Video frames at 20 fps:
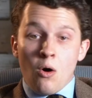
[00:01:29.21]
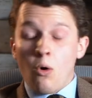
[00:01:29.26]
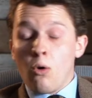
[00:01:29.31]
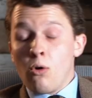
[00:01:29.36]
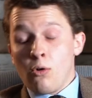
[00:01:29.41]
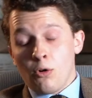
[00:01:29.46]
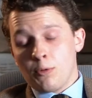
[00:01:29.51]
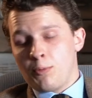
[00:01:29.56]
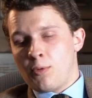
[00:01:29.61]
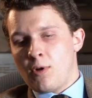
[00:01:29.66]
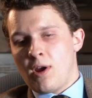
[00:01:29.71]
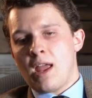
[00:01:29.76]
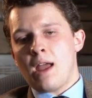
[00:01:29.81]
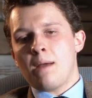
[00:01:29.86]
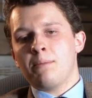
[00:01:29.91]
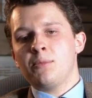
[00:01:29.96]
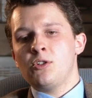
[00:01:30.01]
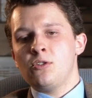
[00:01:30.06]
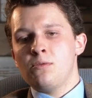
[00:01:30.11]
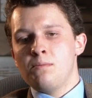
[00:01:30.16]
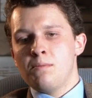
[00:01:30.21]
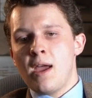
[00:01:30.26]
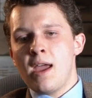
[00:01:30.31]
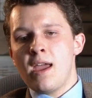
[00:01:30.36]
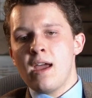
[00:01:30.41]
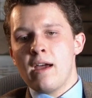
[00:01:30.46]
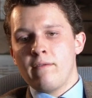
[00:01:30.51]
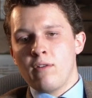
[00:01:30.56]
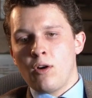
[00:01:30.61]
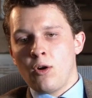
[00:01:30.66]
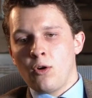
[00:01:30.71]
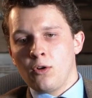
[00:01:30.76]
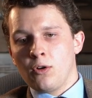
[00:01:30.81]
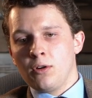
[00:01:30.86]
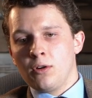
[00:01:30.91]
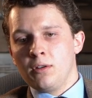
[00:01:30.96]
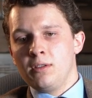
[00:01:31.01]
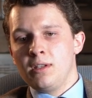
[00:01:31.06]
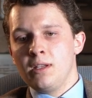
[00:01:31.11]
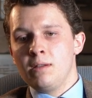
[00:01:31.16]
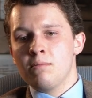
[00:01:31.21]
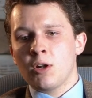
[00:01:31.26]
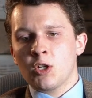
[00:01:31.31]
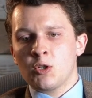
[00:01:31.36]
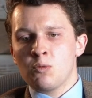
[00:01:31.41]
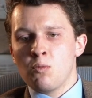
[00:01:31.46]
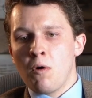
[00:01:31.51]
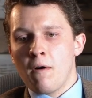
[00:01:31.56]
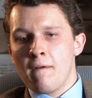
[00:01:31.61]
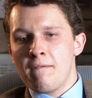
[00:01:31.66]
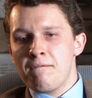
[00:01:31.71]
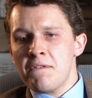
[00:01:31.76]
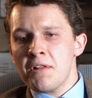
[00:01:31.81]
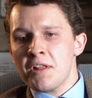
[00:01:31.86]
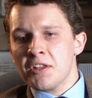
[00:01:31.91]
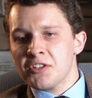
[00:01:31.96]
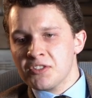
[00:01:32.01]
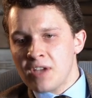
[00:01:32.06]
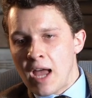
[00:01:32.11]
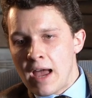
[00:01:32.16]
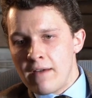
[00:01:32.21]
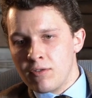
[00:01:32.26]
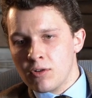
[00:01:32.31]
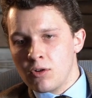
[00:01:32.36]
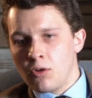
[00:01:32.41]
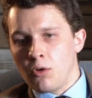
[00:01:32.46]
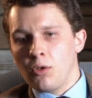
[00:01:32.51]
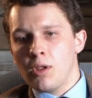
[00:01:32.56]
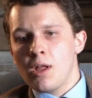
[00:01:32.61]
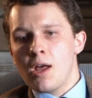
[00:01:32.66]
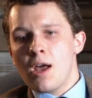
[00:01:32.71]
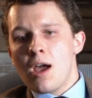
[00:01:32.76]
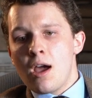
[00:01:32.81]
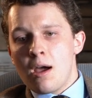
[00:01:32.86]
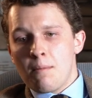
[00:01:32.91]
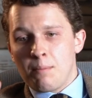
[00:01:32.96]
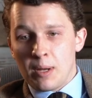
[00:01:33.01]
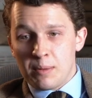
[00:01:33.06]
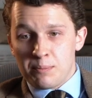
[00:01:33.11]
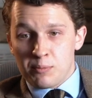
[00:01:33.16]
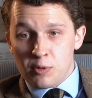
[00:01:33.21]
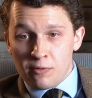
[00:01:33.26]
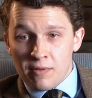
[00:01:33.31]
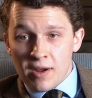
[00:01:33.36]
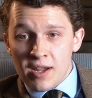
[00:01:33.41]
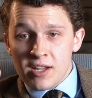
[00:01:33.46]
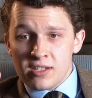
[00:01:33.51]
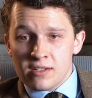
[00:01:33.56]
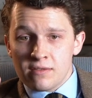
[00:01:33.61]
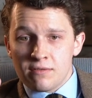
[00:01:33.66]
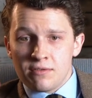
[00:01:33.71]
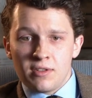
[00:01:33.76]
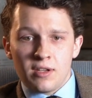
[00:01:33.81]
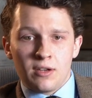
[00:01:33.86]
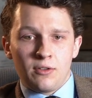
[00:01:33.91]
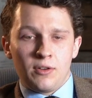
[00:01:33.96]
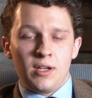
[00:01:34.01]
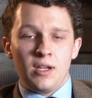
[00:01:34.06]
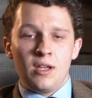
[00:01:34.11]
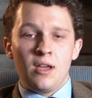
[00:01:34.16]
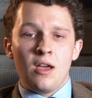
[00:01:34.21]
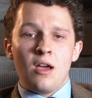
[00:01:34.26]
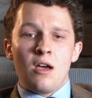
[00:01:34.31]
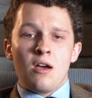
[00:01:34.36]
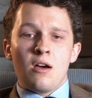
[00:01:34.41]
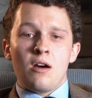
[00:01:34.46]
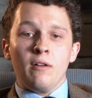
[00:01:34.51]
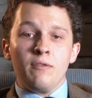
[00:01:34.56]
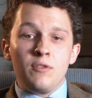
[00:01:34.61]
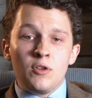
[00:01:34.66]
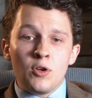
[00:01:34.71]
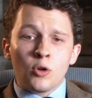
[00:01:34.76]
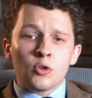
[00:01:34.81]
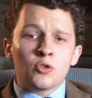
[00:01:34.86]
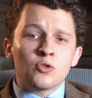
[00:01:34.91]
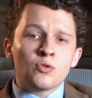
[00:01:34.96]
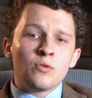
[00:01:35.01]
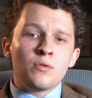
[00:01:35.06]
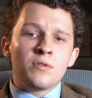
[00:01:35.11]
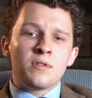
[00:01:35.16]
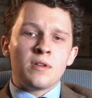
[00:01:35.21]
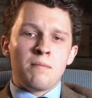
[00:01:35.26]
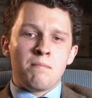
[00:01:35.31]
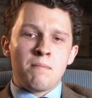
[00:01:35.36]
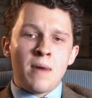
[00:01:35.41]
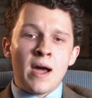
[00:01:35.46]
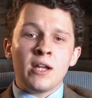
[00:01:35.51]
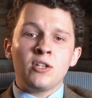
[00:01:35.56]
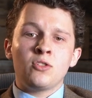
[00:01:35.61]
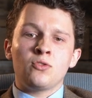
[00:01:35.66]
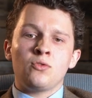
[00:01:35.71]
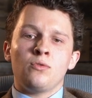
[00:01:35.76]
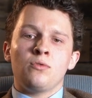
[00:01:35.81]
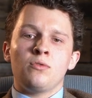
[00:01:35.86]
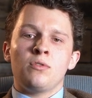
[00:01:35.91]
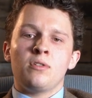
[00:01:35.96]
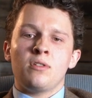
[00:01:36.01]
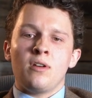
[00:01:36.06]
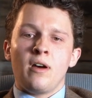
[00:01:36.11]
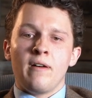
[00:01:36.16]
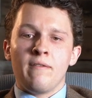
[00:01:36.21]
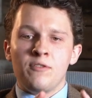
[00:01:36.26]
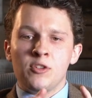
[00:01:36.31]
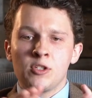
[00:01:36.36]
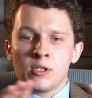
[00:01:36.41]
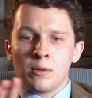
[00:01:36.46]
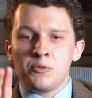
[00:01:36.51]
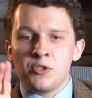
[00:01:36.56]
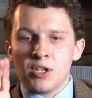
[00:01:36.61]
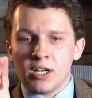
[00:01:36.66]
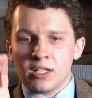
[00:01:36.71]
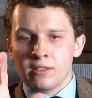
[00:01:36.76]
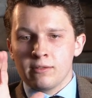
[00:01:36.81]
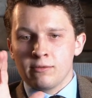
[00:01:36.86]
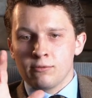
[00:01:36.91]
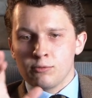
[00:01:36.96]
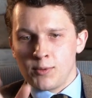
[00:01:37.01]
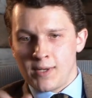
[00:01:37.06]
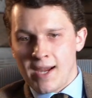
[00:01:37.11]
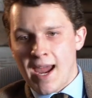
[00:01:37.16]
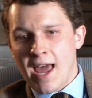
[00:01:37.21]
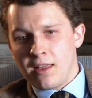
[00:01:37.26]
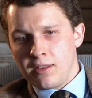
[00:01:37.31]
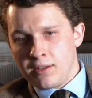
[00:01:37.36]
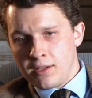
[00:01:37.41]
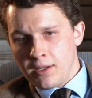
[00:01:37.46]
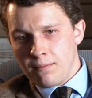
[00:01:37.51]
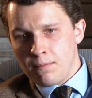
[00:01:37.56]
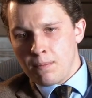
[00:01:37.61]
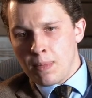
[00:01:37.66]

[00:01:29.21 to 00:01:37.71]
Or perhaps you may have heard the much more philosophical but pervasive theory of your truth and my truth, of subjective reality.